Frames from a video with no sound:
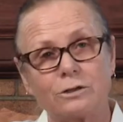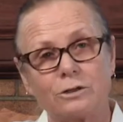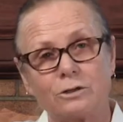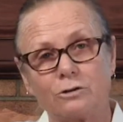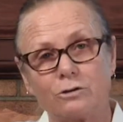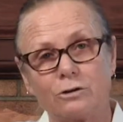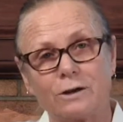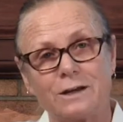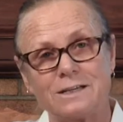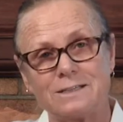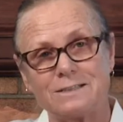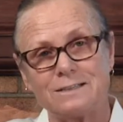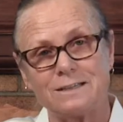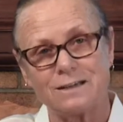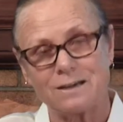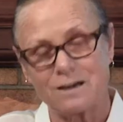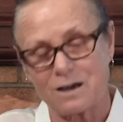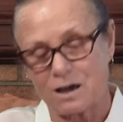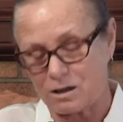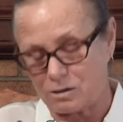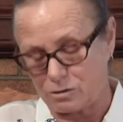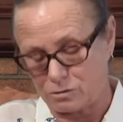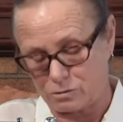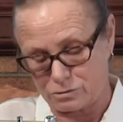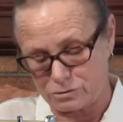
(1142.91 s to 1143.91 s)
and crazy
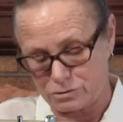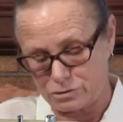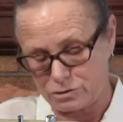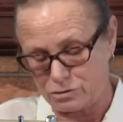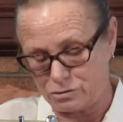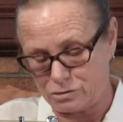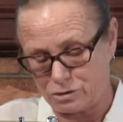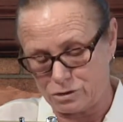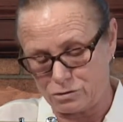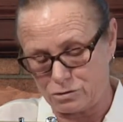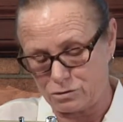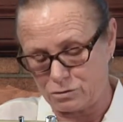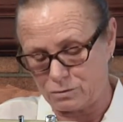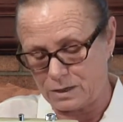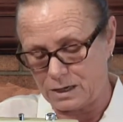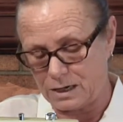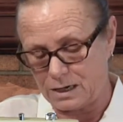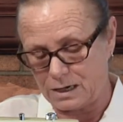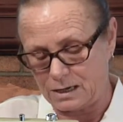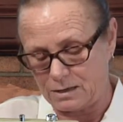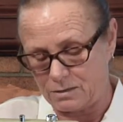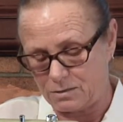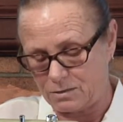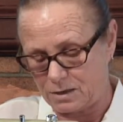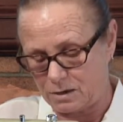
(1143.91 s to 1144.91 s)
colors. You can do
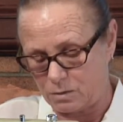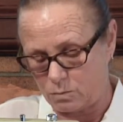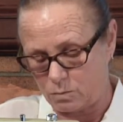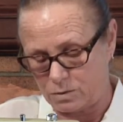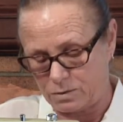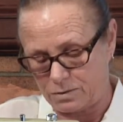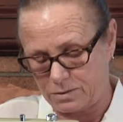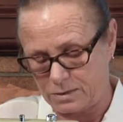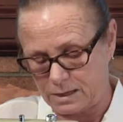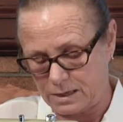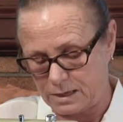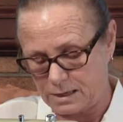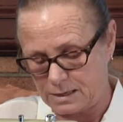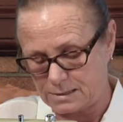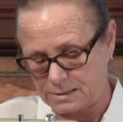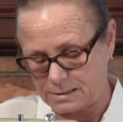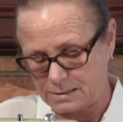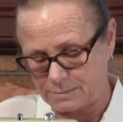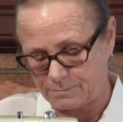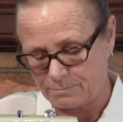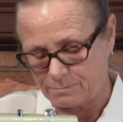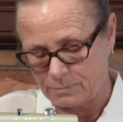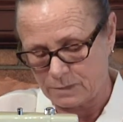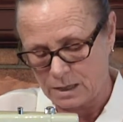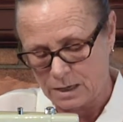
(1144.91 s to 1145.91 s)
anything with these.
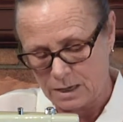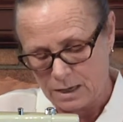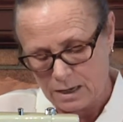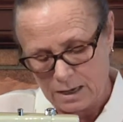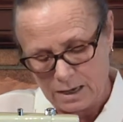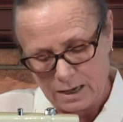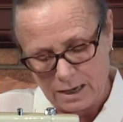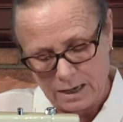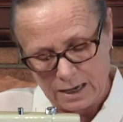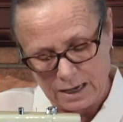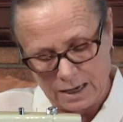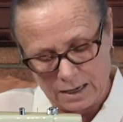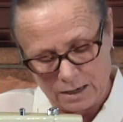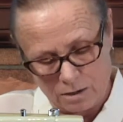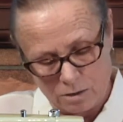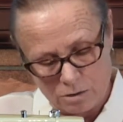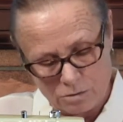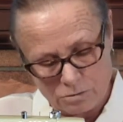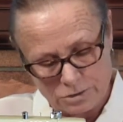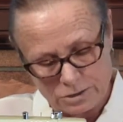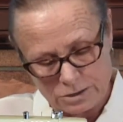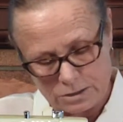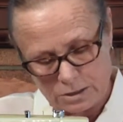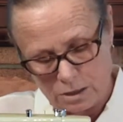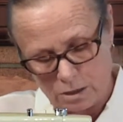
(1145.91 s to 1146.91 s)
And
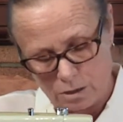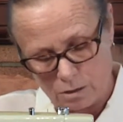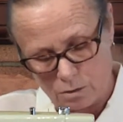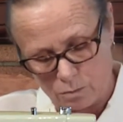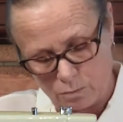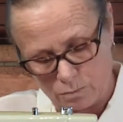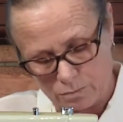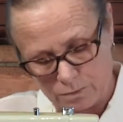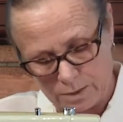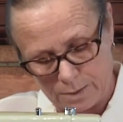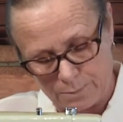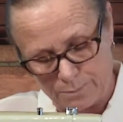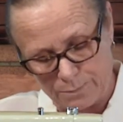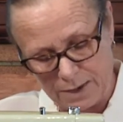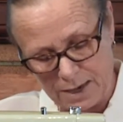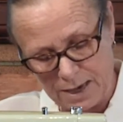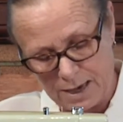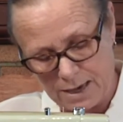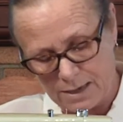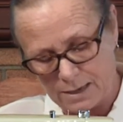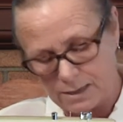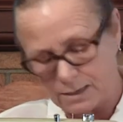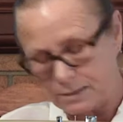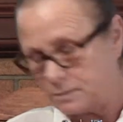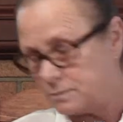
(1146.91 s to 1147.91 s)
also the
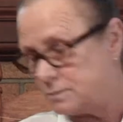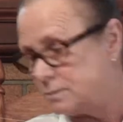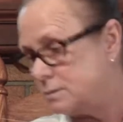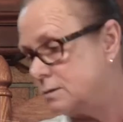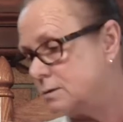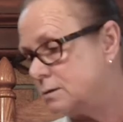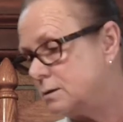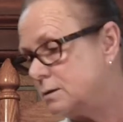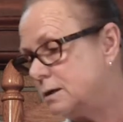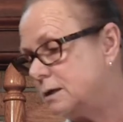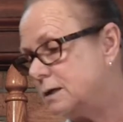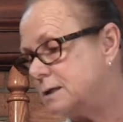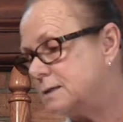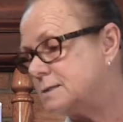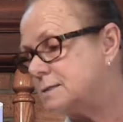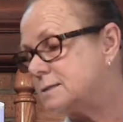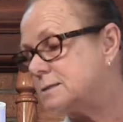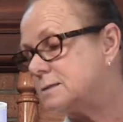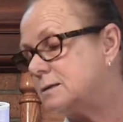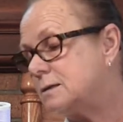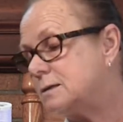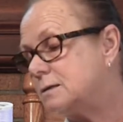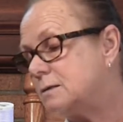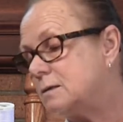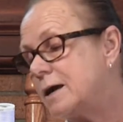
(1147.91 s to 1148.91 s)
band
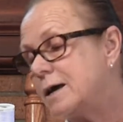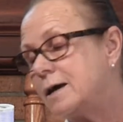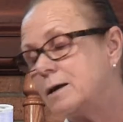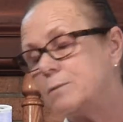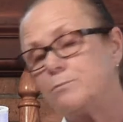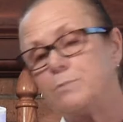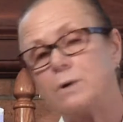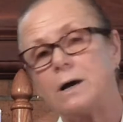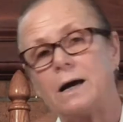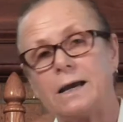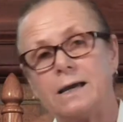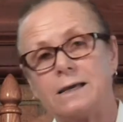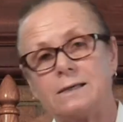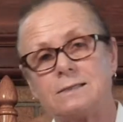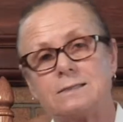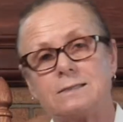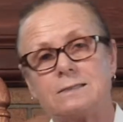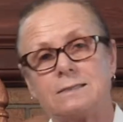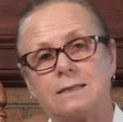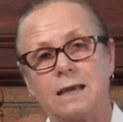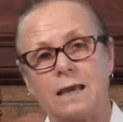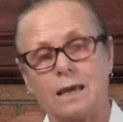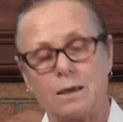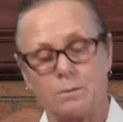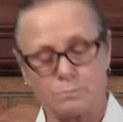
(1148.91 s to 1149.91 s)
is like bias
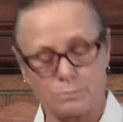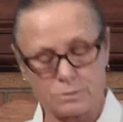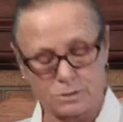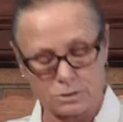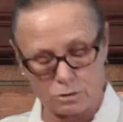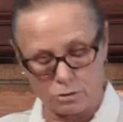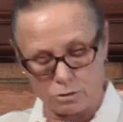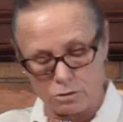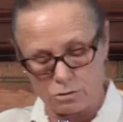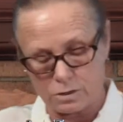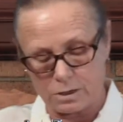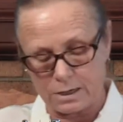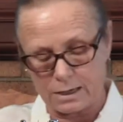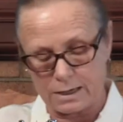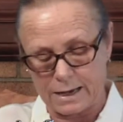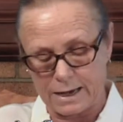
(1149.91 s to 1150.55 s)
tape, so you can